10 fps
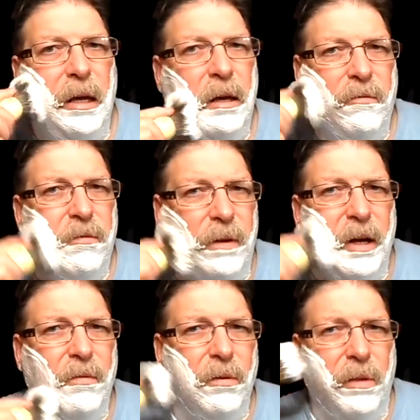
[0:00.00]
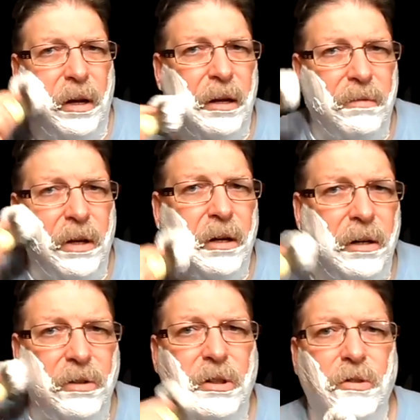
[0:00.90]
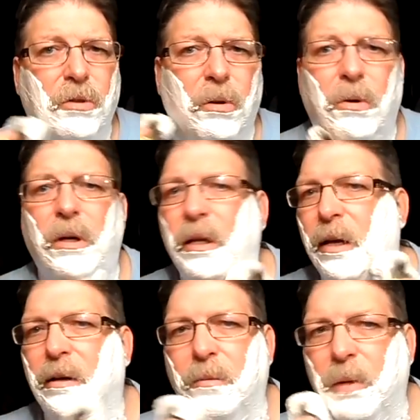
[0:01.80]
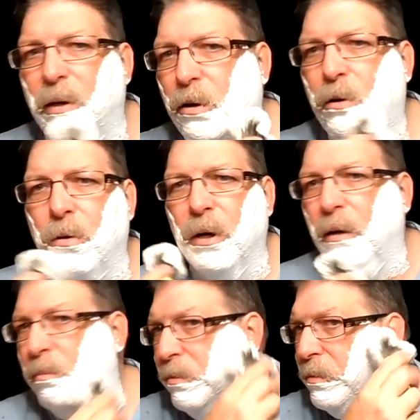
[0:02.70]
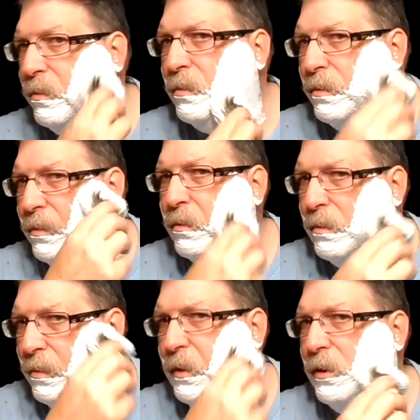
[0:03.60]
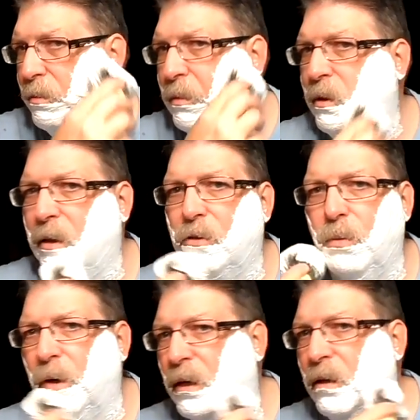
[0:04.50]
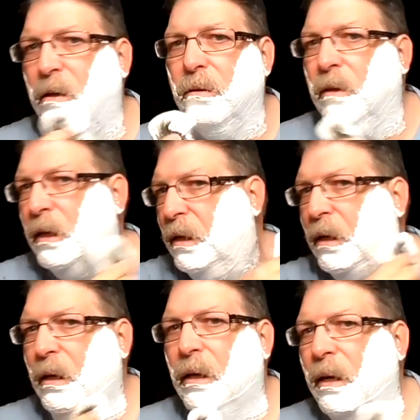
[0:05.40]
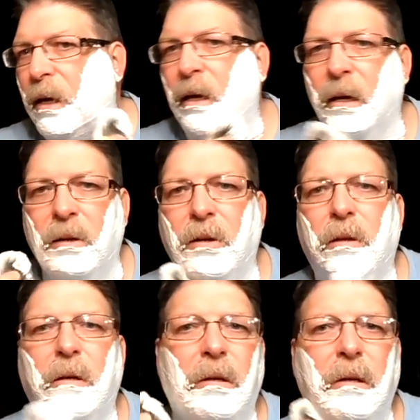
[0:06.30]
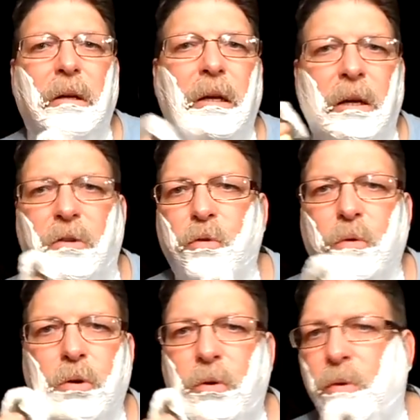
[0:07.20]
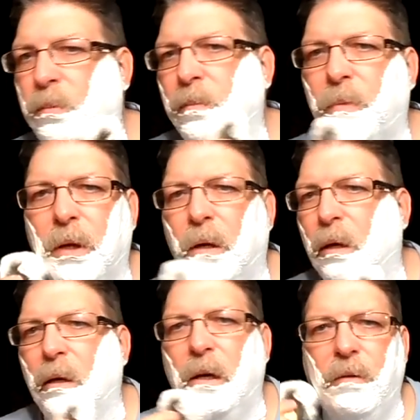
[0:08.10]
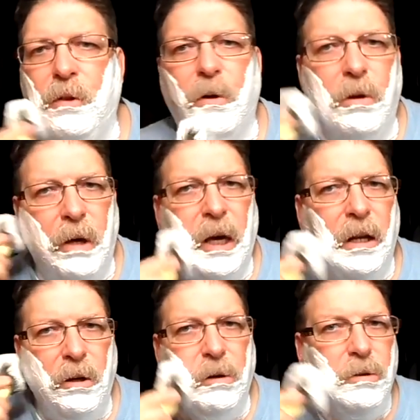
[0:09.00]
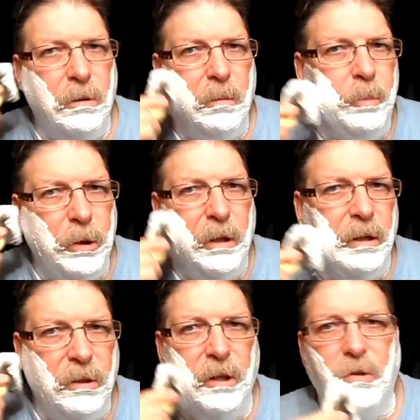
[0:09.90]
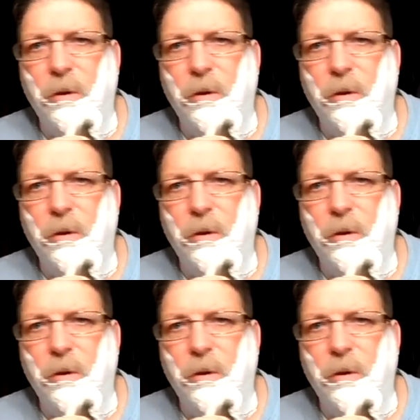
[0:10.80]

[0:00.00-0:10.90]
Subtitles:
any flavor that I've got in essential oil, I can make a cream. And that's what I can do. And in truth, even though you can put the